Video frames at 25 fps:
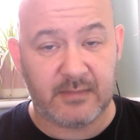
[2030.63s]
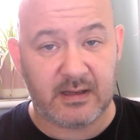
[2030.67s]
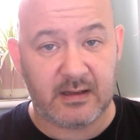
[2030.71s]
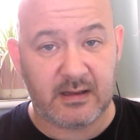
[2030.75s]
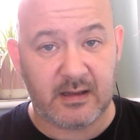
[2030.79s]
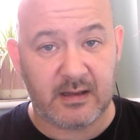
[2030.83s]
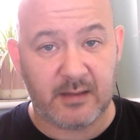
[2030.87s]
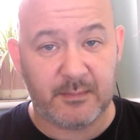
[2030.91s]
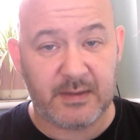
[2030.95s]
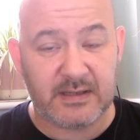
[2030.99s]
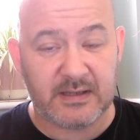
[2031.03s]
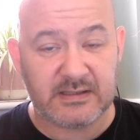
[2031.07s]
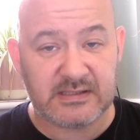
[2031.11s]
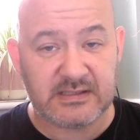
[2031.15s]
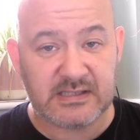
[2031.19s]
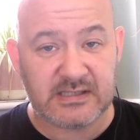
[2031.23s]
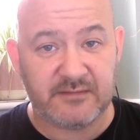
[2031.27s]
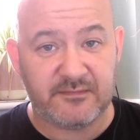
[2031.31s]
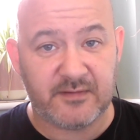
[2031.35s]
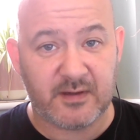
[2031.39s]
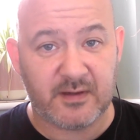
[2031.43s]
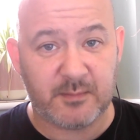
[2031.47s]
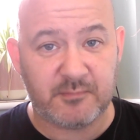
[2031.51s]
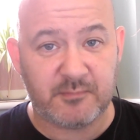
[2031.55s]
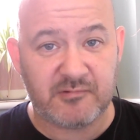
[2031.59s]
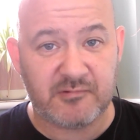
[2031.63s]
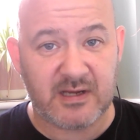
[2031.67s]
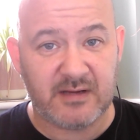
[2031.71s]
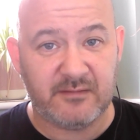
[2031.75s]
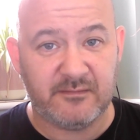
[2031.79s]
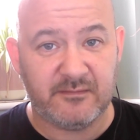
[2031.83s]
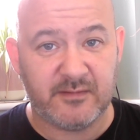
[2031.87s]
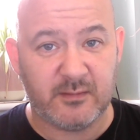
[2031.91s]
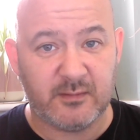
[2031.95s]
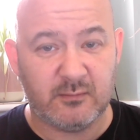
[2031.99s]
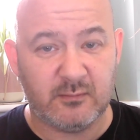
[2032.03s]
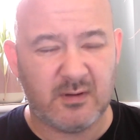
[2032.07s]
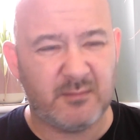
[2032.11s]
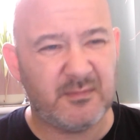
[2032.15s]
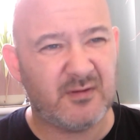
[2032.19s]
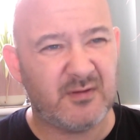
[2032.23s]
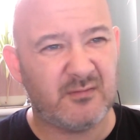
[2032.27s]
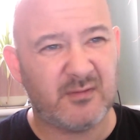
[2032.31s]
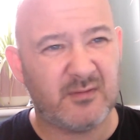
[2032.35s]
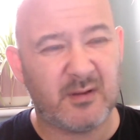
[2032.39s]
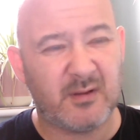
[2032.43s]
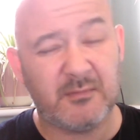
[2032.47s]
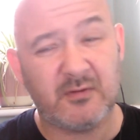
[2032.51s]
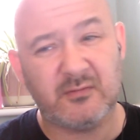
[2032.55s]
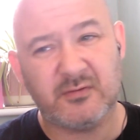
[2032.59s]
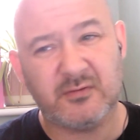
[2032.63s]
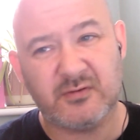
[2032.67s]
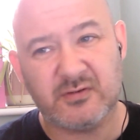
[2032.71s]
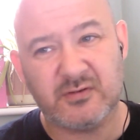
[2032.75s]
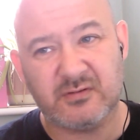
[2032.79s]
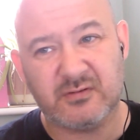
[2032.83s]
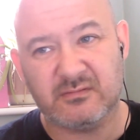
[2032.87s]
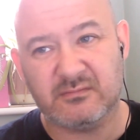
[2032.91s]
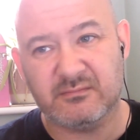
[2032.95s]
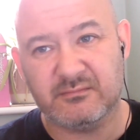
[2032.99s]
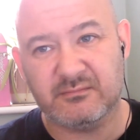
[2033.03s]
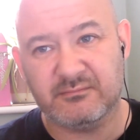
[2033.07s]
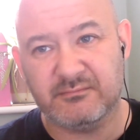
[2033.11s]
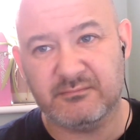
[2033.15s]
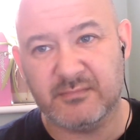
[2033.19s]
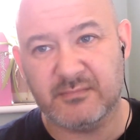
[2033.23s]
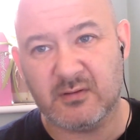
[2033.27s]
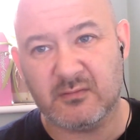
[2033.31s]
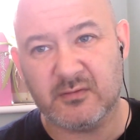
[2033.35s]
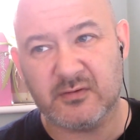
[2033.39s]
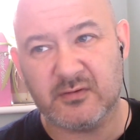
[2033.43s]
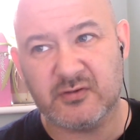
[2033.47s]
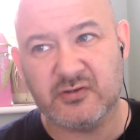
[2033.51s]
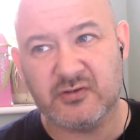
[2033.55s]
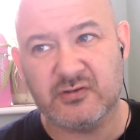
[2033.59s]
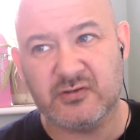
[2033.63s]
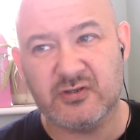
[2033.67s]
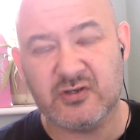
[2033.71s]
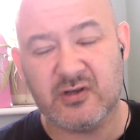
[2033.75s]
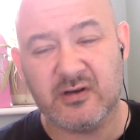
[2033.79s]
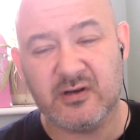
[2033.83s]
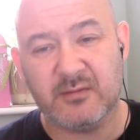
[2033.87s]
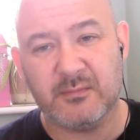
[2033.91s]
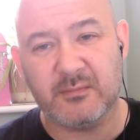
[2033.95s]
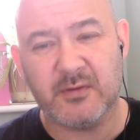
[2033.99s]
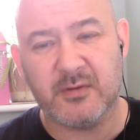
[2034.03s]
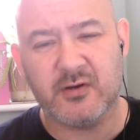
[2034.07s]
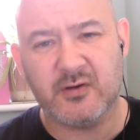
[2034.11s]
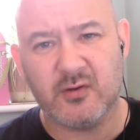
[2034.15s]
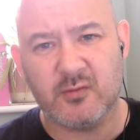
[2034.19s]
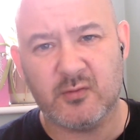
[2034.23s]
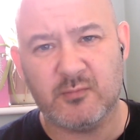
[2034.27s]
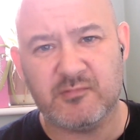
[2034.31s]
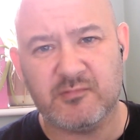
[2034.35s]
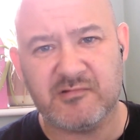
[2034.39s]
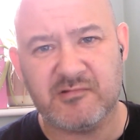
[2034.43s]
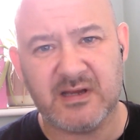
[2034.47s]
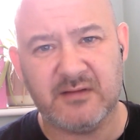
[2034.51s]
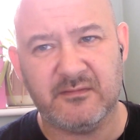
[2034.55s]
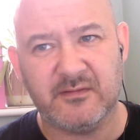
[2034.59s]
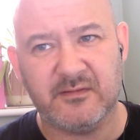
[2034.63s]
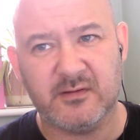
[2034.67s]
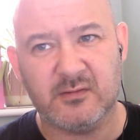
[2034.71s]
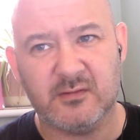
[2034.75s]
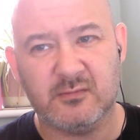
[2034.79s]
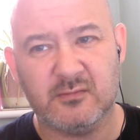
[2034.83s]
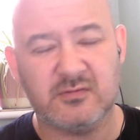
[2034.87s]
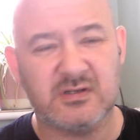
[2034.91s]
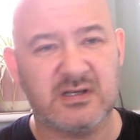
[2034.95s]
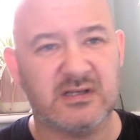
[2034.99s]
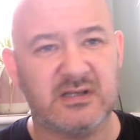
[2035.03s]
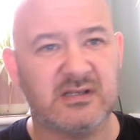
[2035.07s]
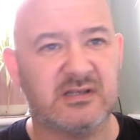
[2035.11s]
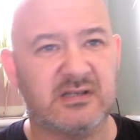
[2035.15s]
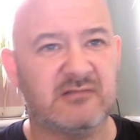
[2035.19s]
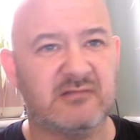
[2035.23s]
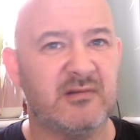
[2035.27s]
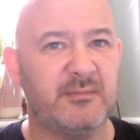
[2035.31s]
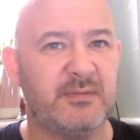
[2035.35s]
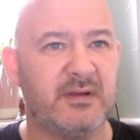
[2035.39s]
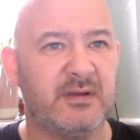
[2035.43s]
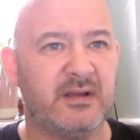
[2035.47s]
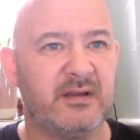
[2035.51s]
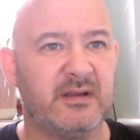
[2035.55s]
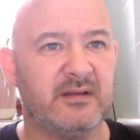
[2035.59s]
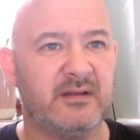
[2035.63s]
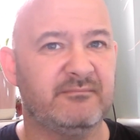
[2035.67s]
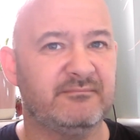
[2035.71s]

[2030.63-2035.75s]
I might see for a preview. I'm not sure I'm going to do previews because they're a bit...